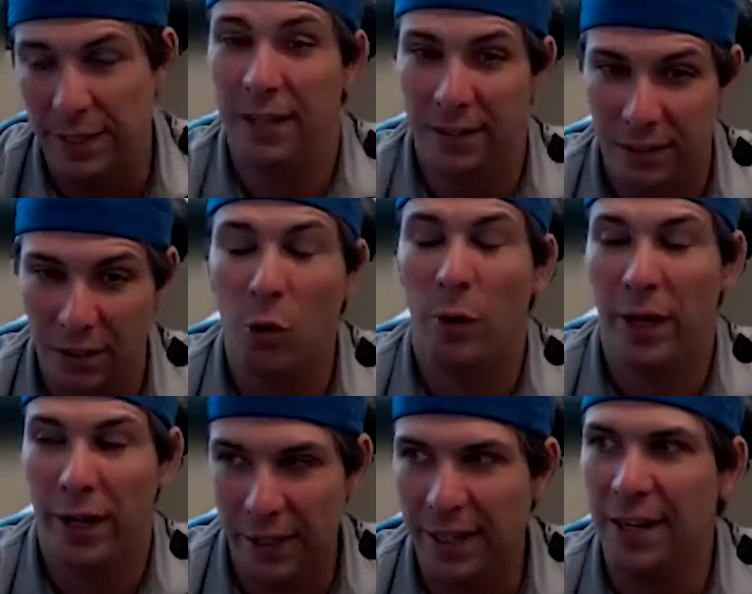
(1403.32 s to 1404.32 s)
yeah, it, it oh
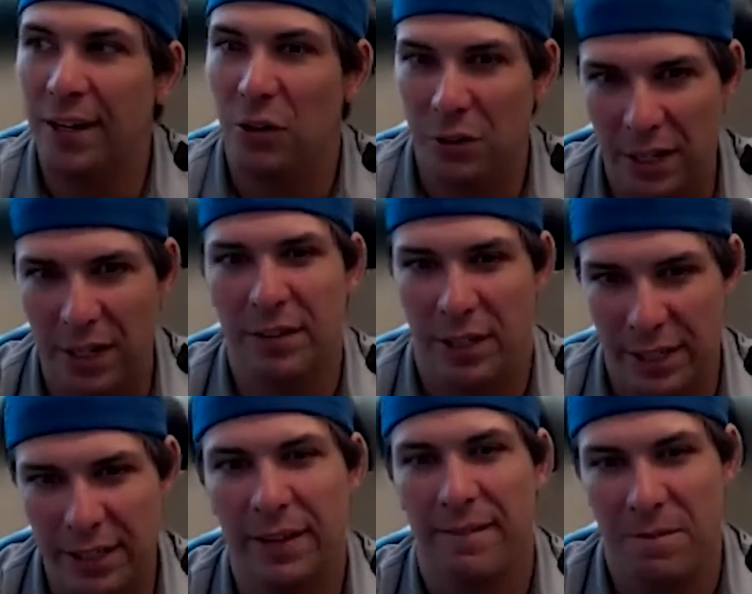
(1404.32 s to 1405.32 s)
wait, yeah, oh nine,
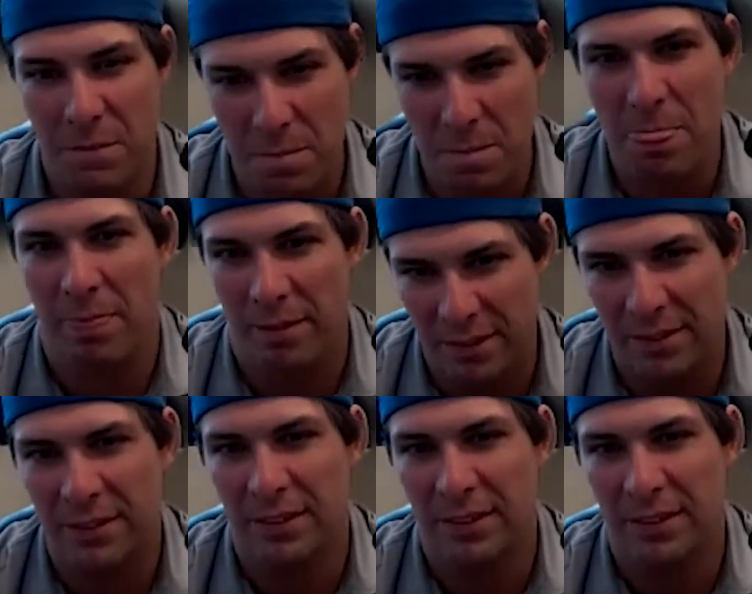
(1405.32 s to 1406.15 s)
right, right.